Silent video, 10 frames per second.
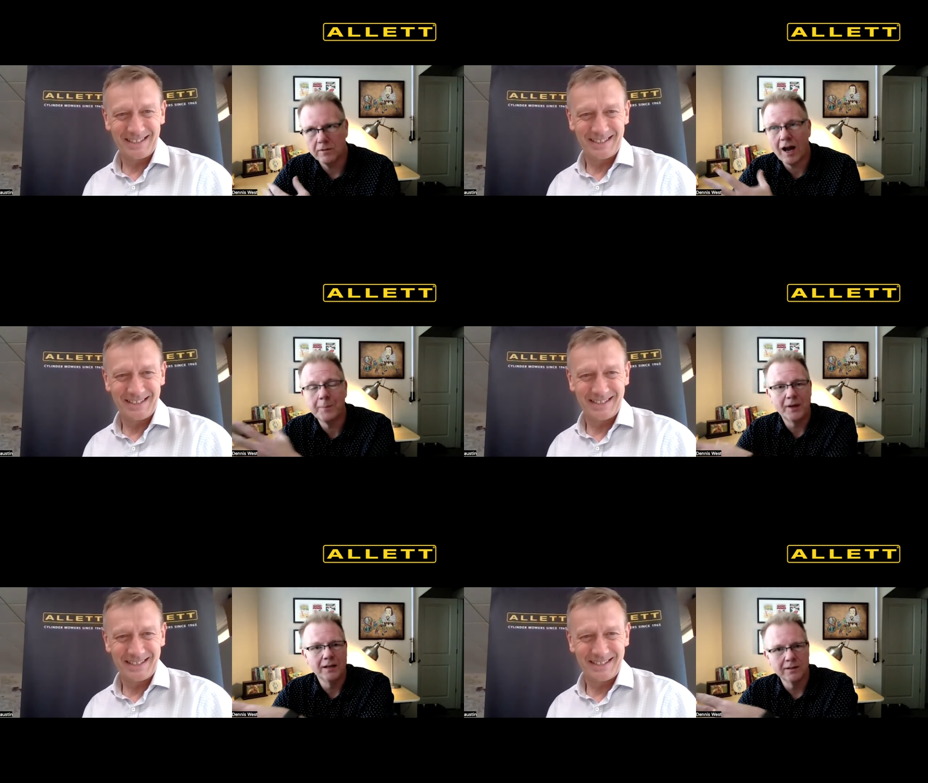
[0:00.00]

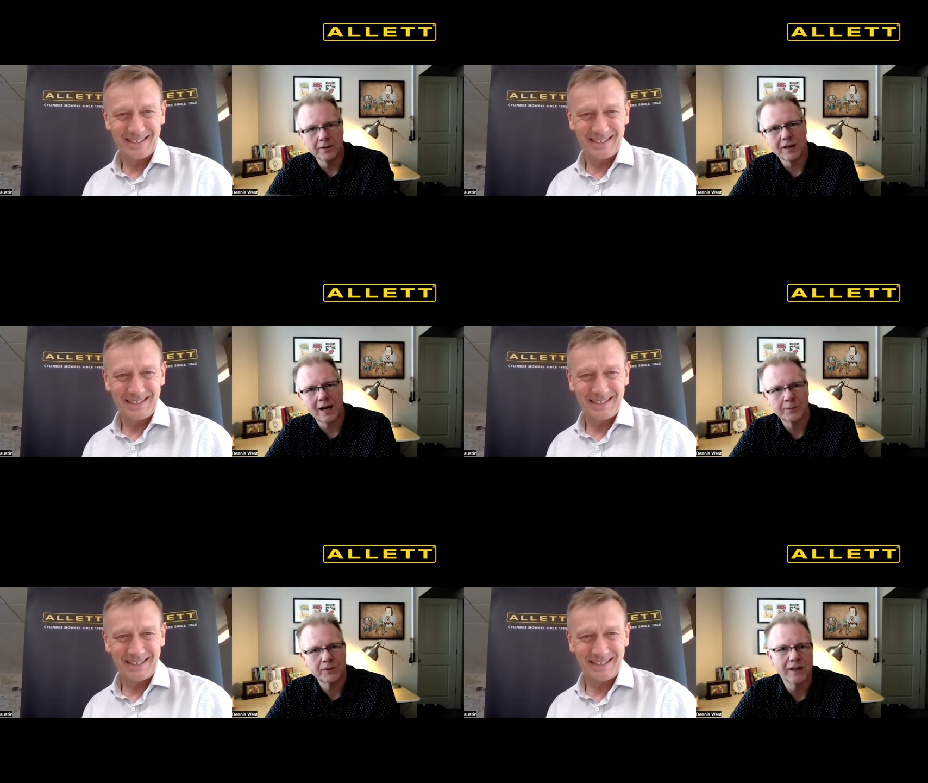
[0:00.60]
Speaker 1: top end of the
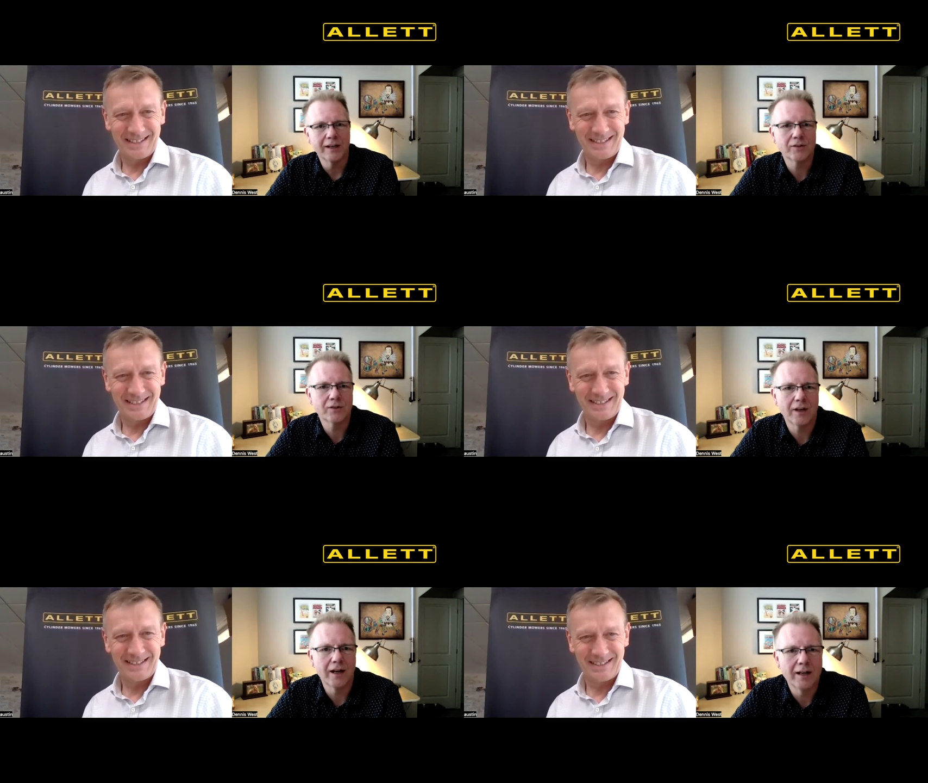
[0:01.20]
top
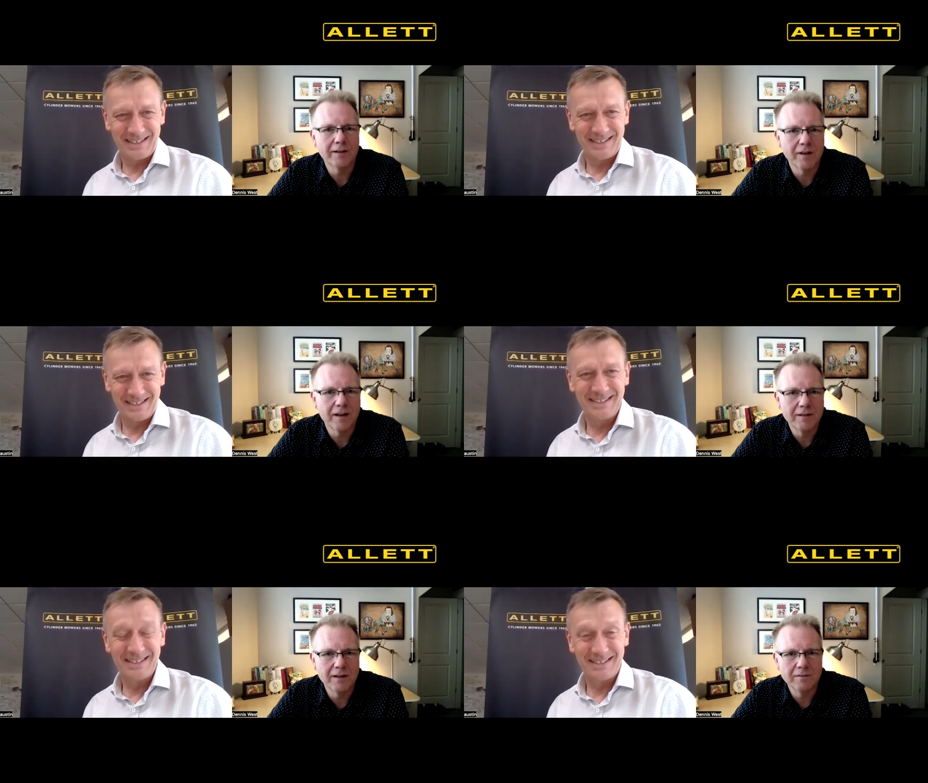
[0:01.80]
six. Uh,
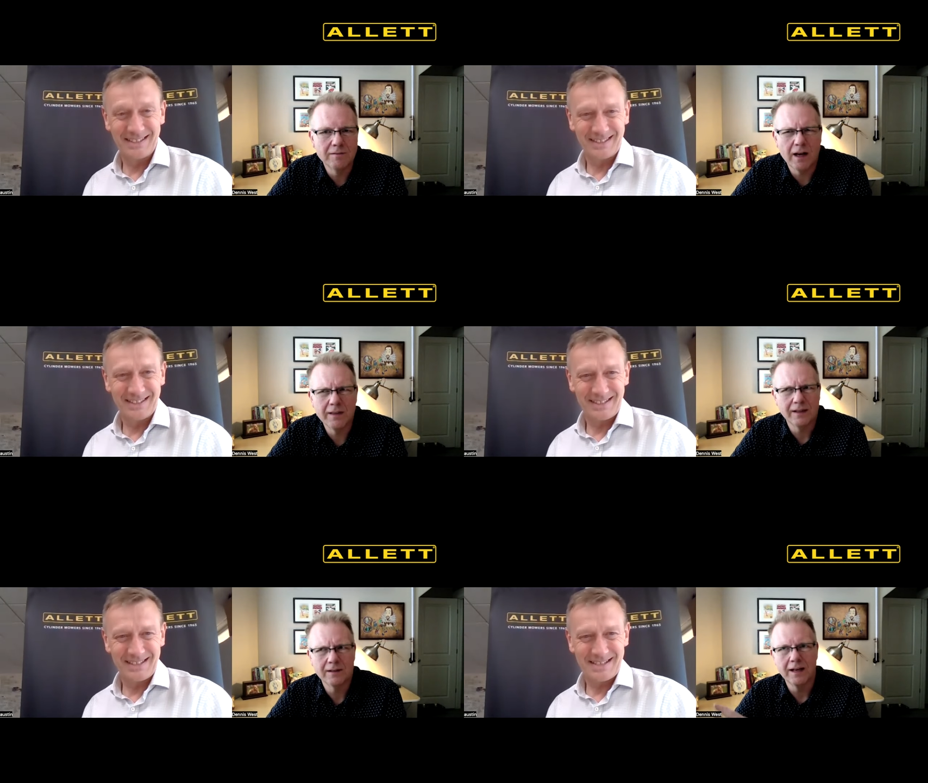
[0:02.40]
the, I
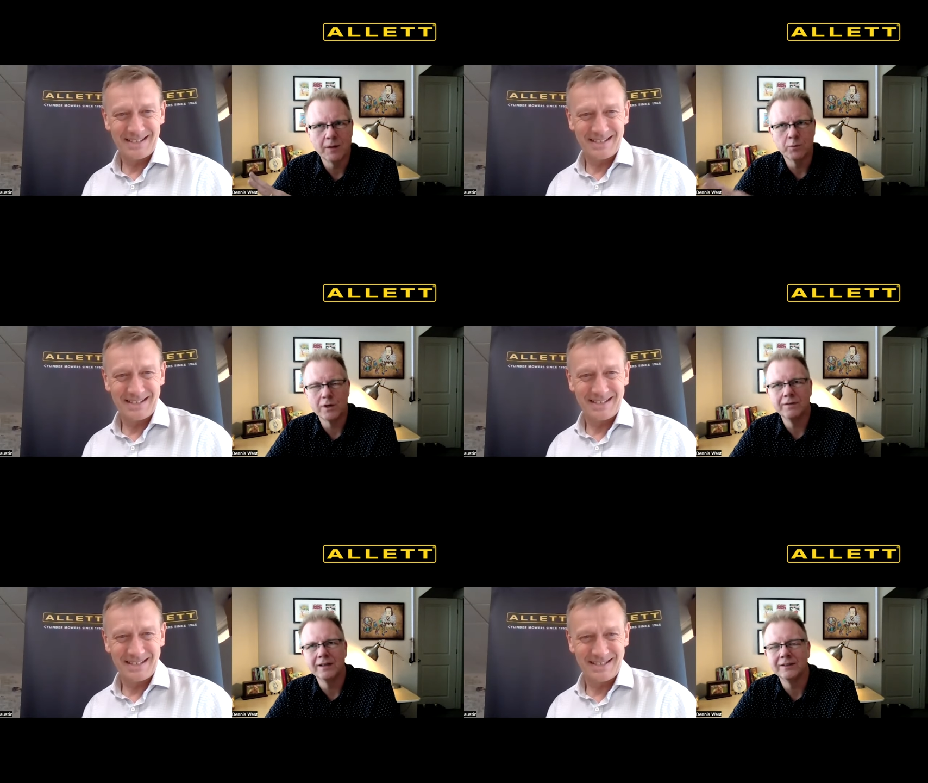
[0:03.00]
think the day
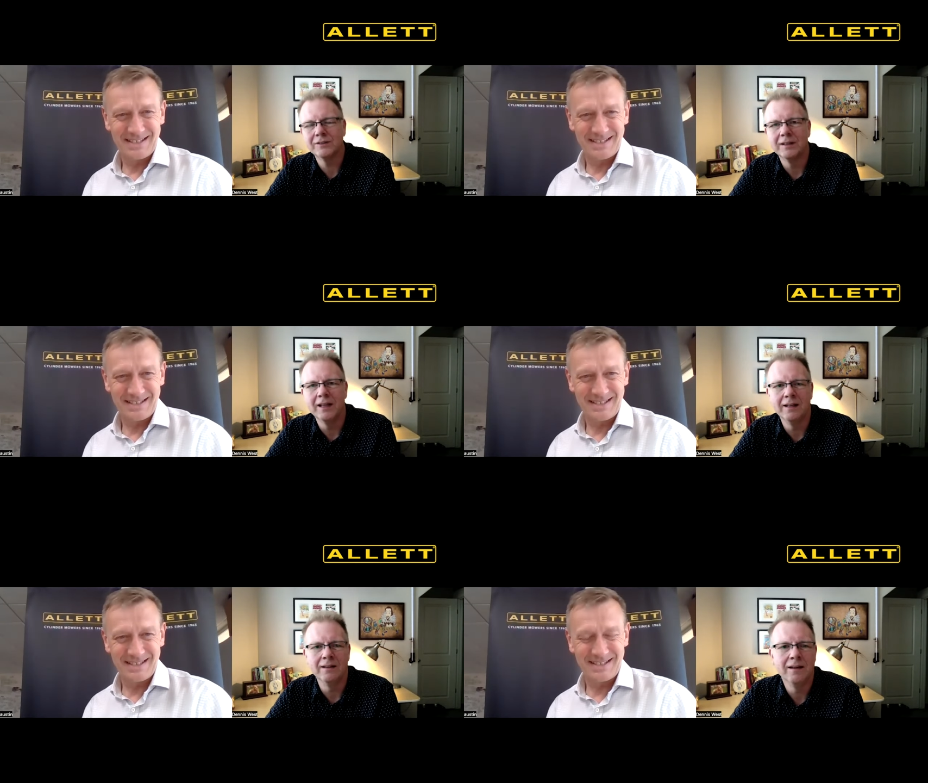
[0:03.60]
previous, and
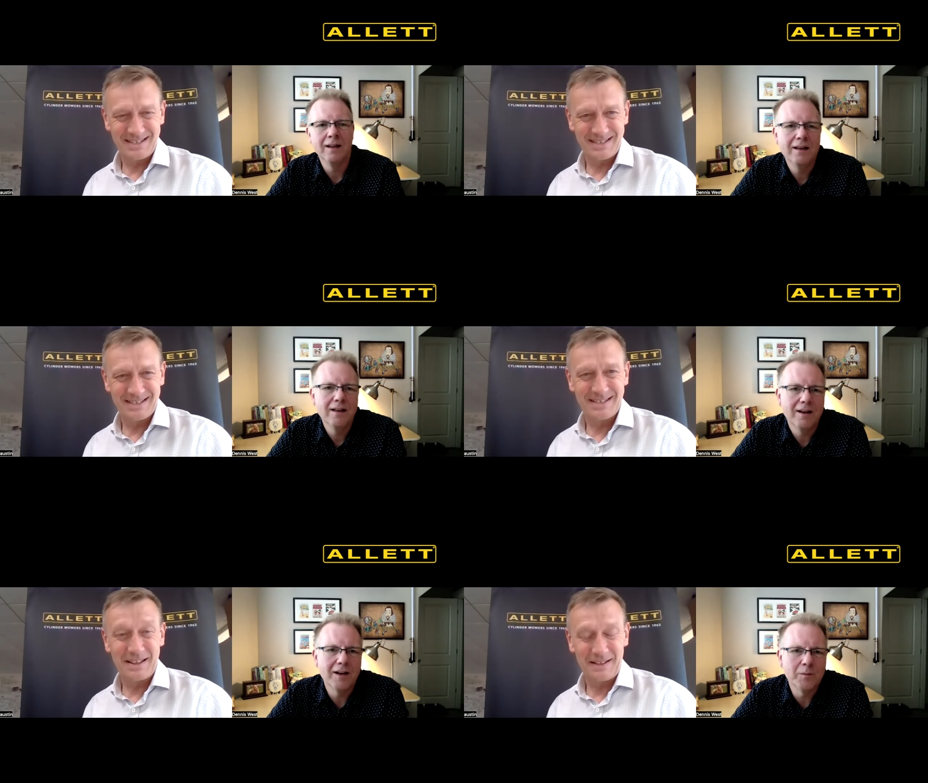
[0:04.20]
then
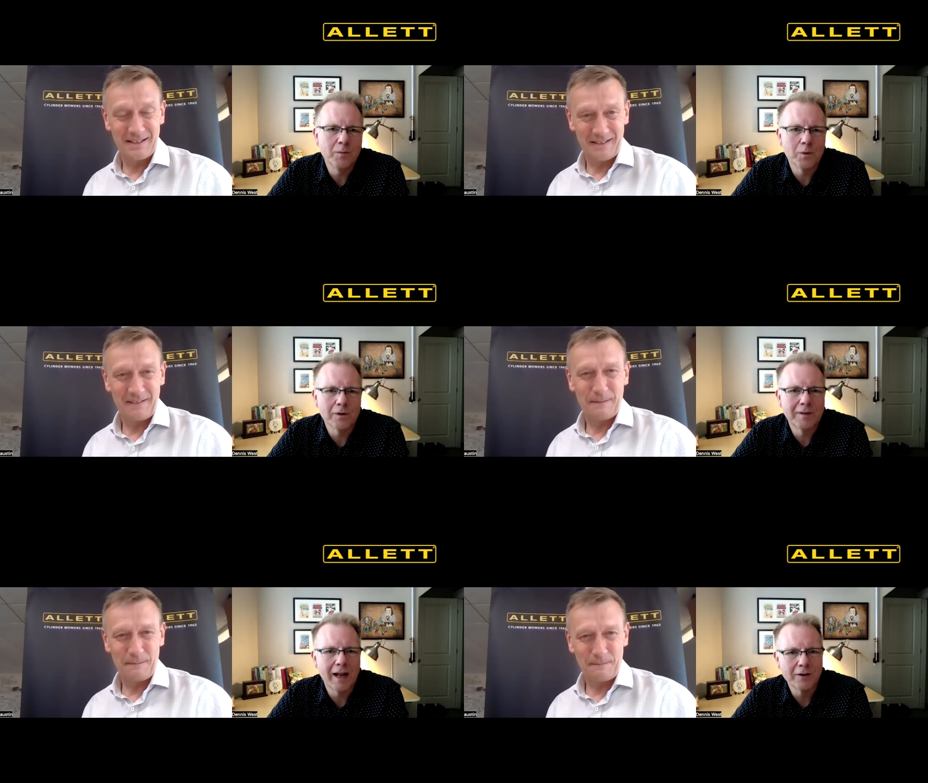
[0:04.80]
um,
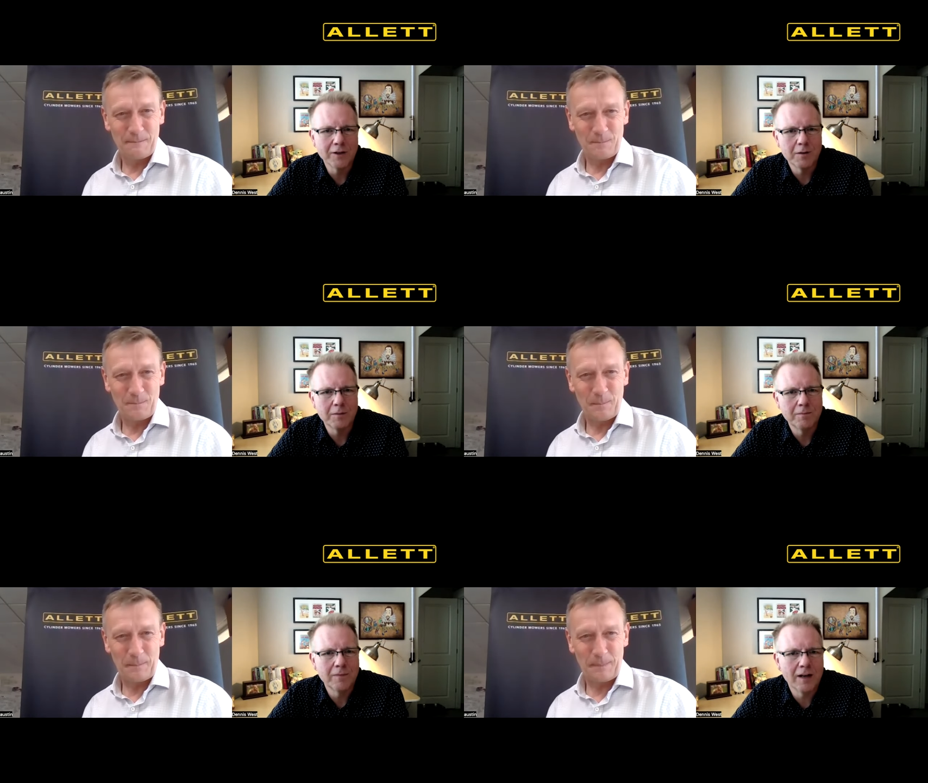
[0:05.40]
we're down to
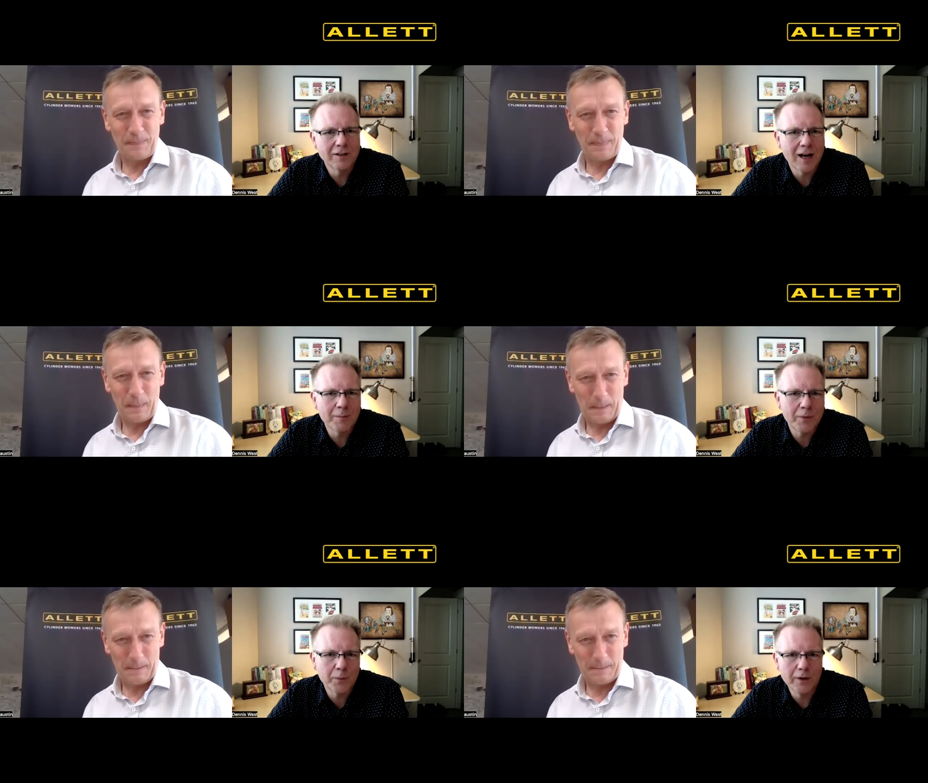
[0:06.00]
the
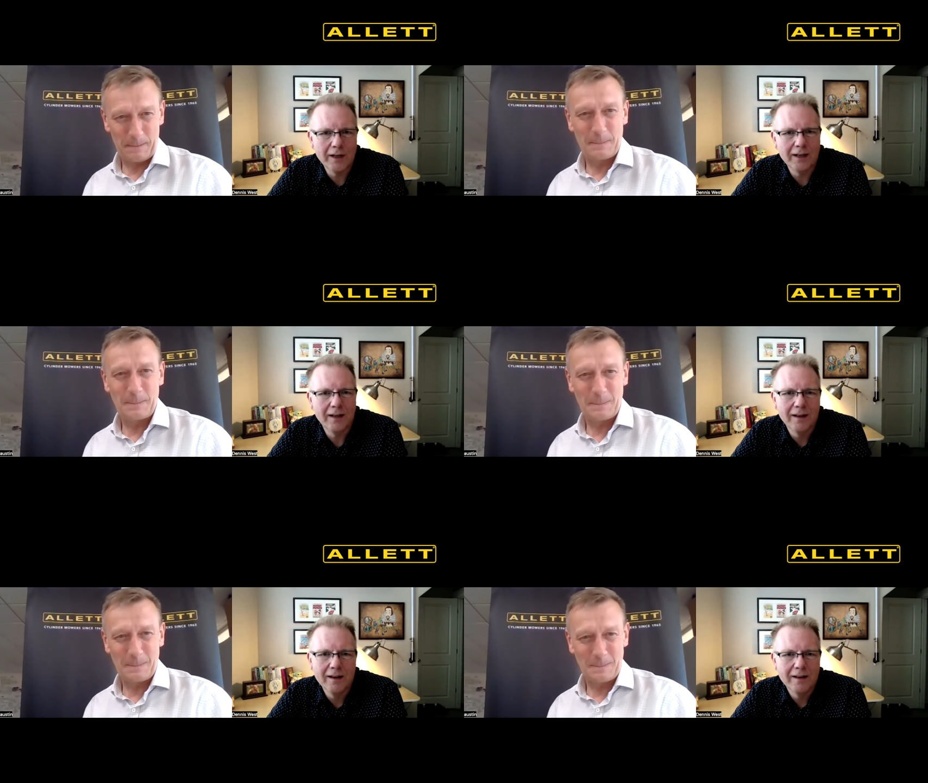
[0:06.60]
top three